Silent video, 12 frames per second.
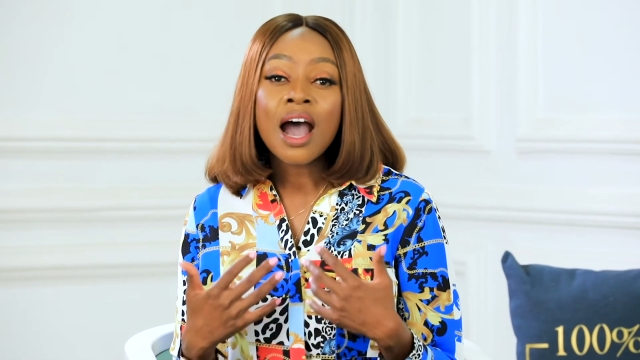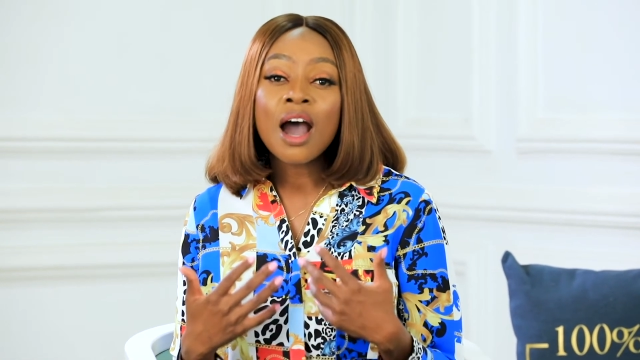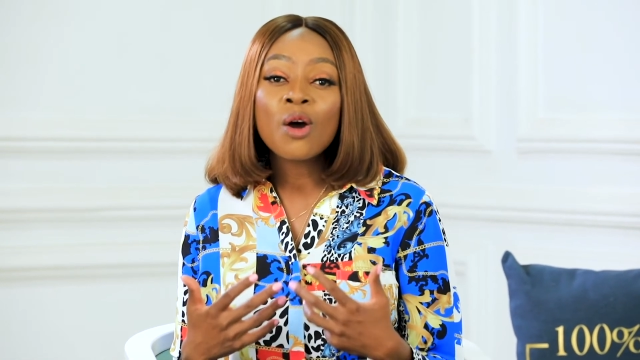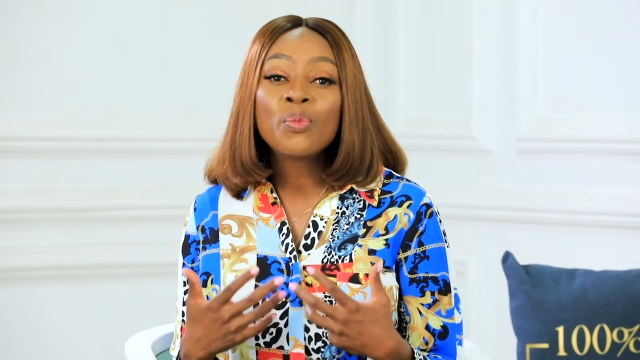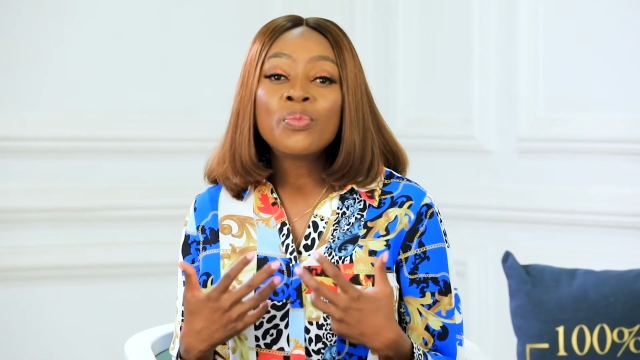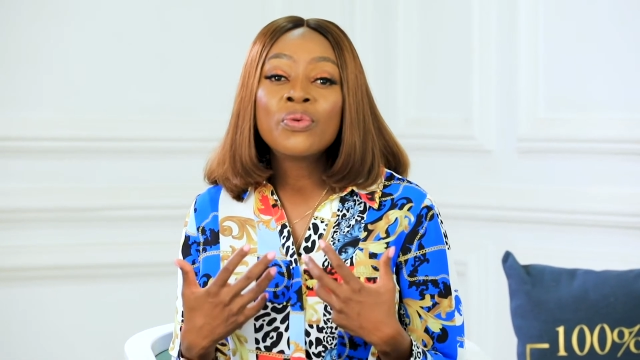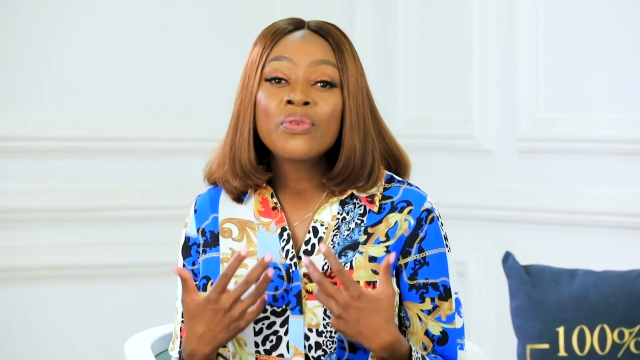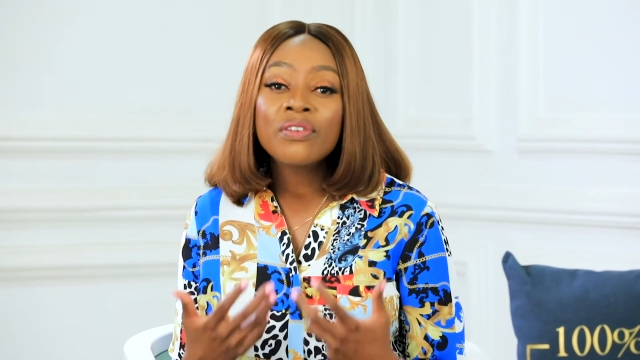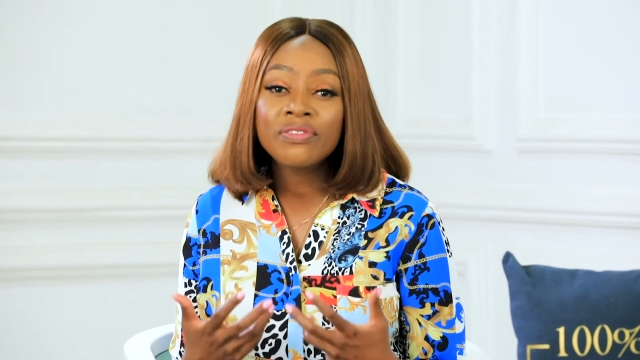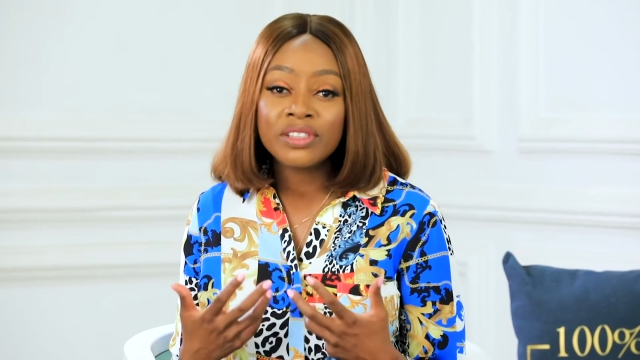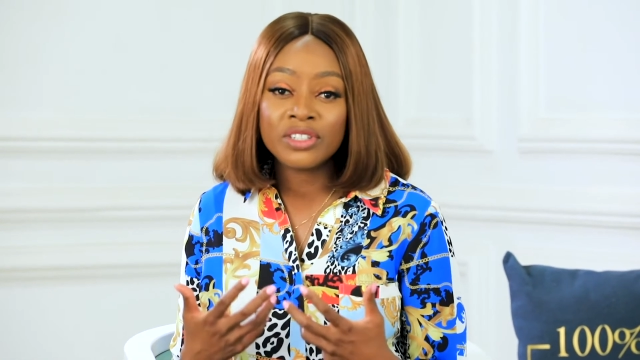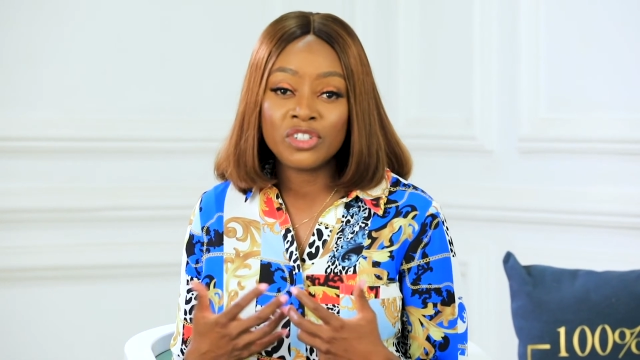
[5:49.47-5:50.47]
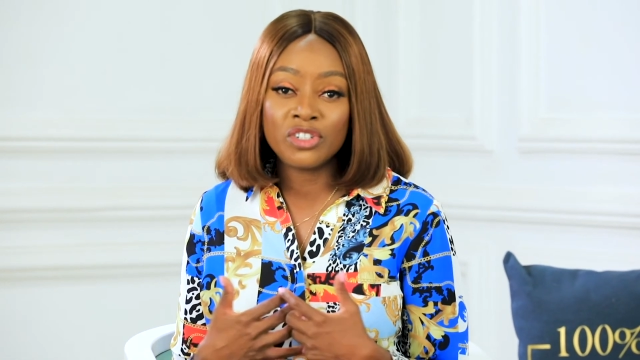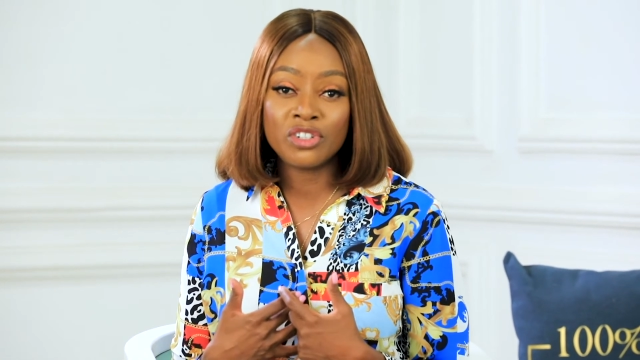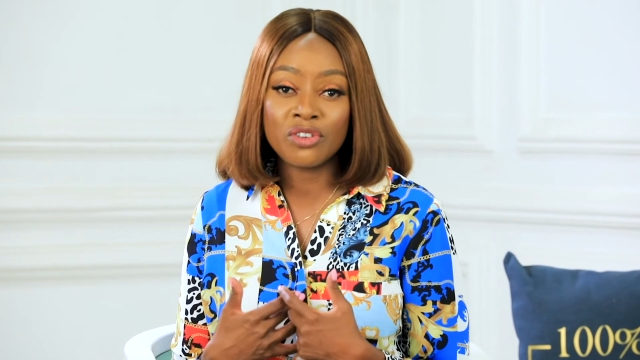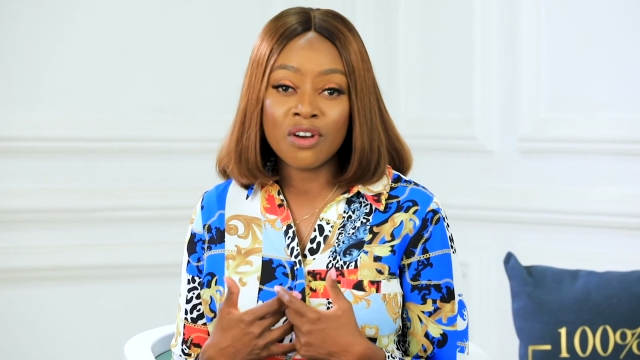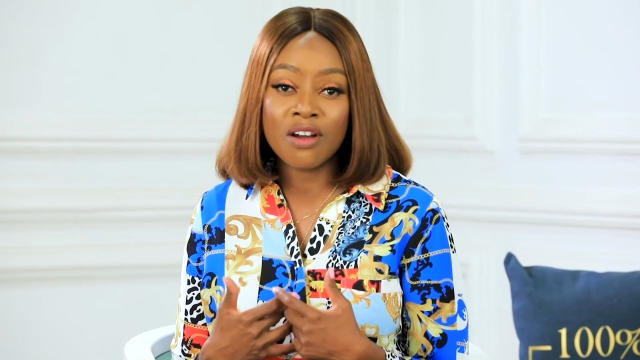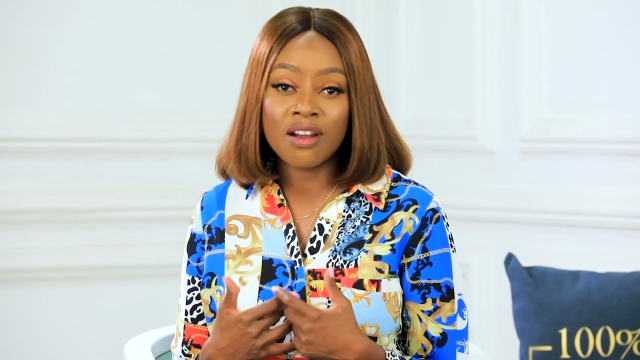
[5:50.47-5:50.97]
how privileged
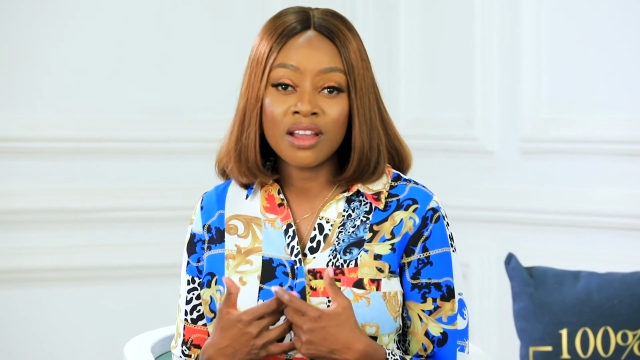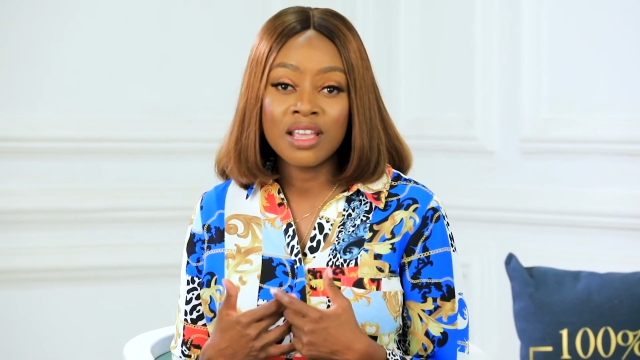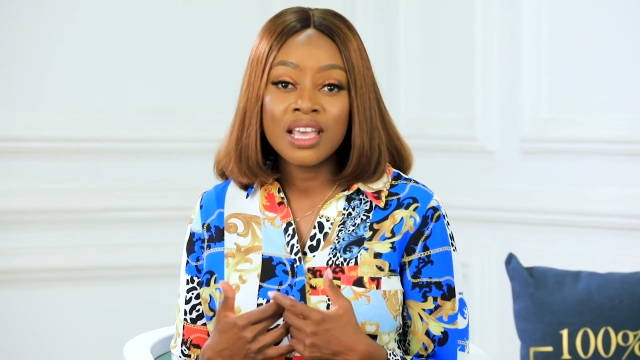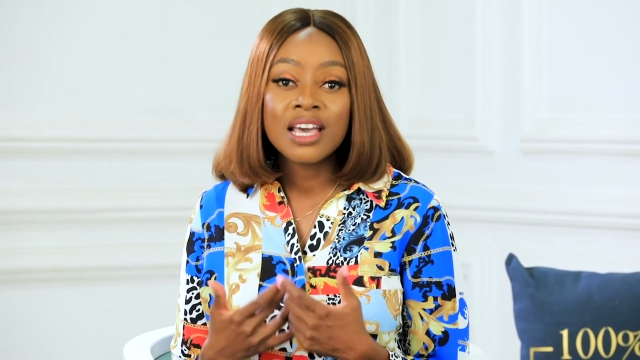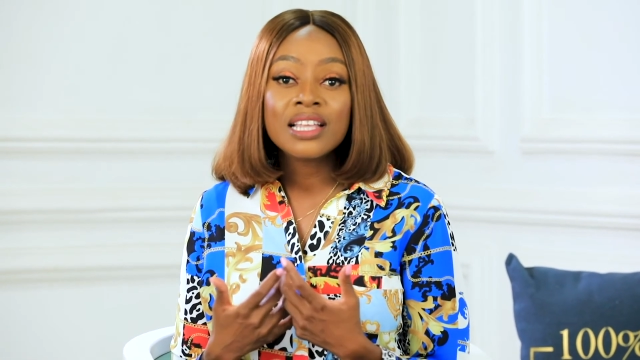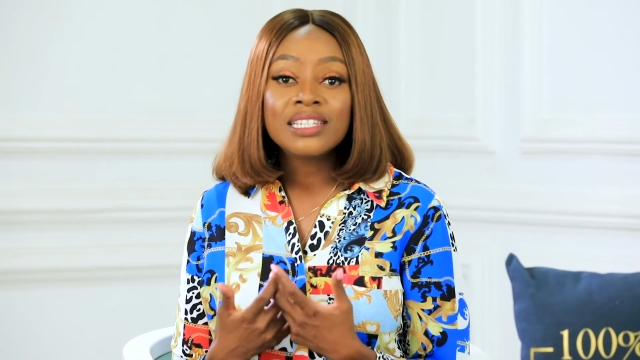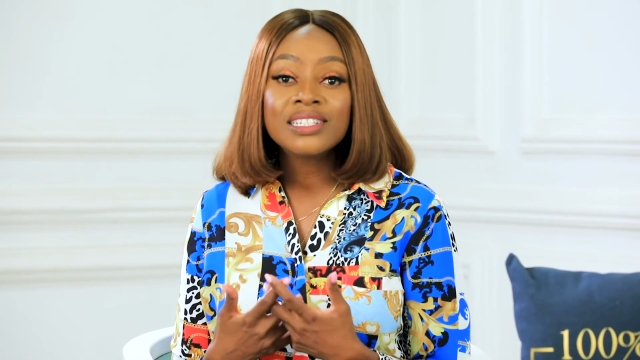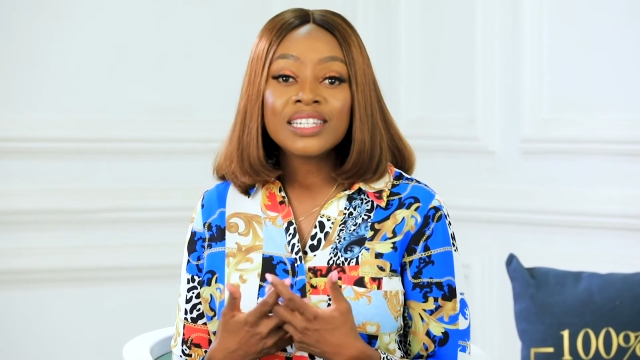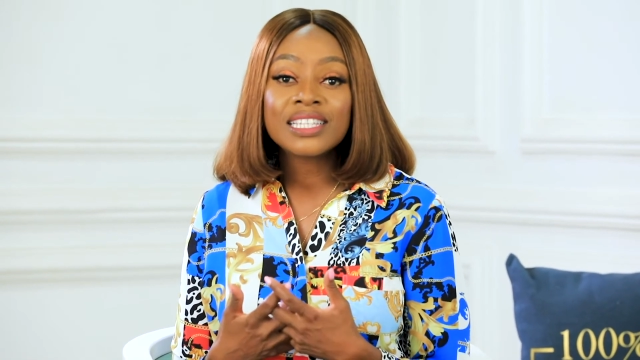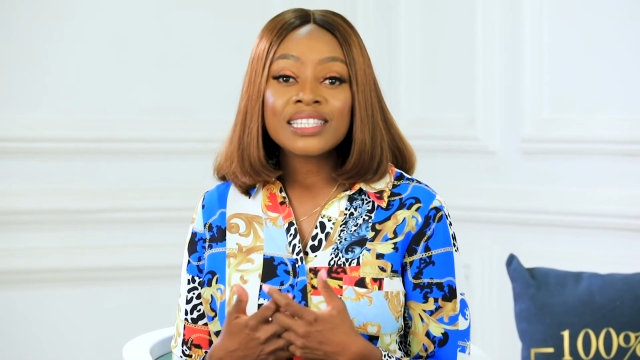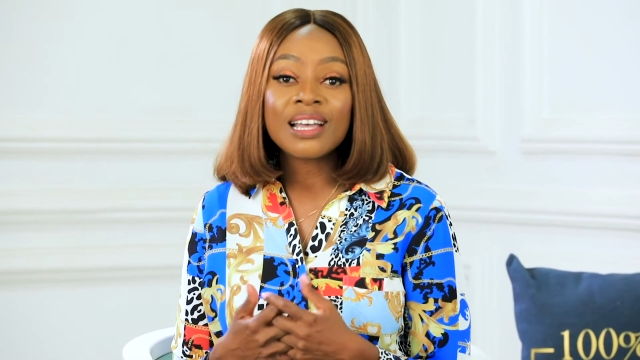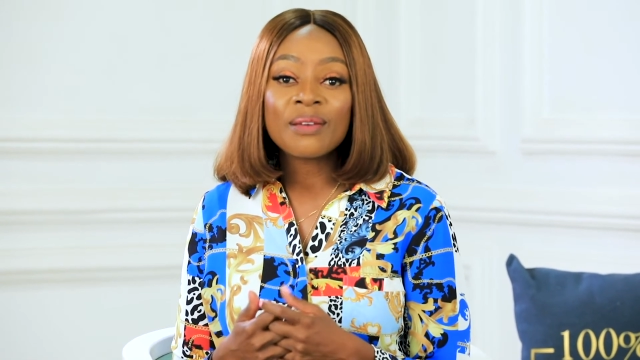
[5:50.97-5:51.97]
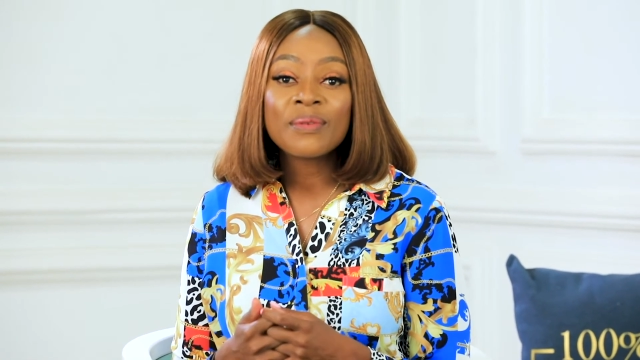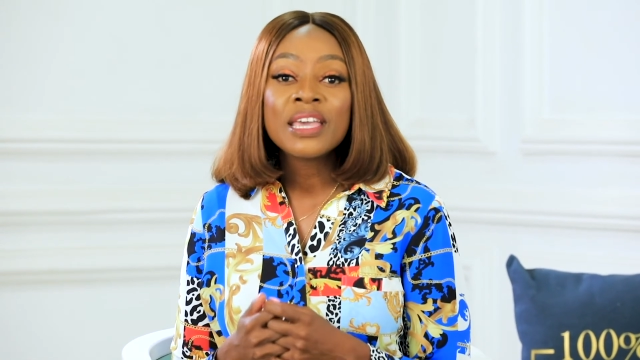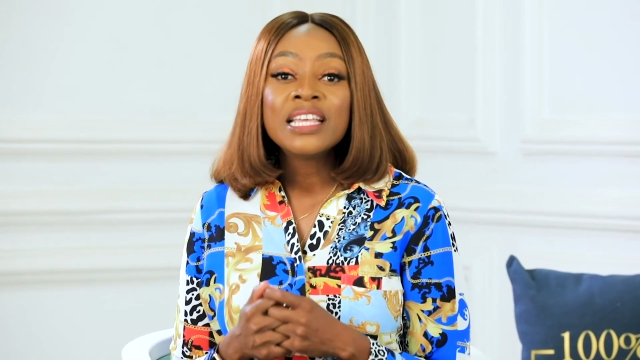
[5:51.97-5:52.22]
you are. Until next time,